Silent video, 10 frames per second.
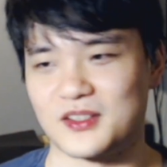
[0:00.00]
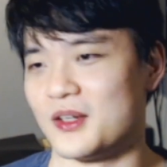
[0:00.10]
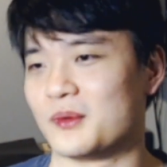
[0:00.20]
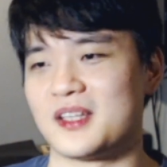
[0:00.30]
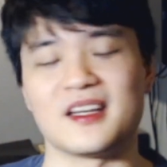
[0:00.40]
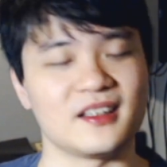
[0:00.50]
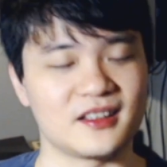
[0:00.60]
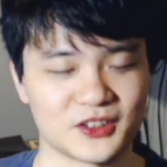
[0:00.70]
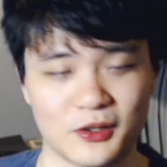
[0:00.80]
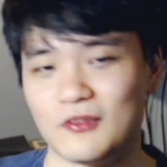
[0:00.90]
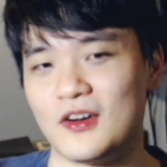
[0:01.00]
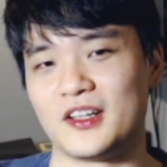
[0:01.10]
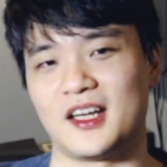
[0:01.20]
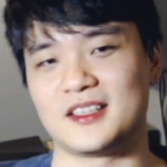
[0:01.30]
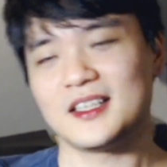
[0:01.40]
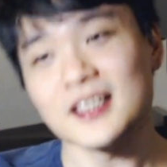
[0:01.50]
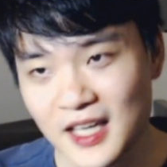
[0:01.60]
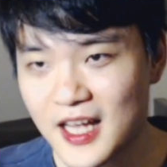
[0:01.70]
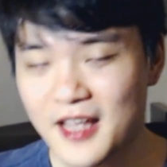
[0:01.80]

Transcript: so taking control of all the 86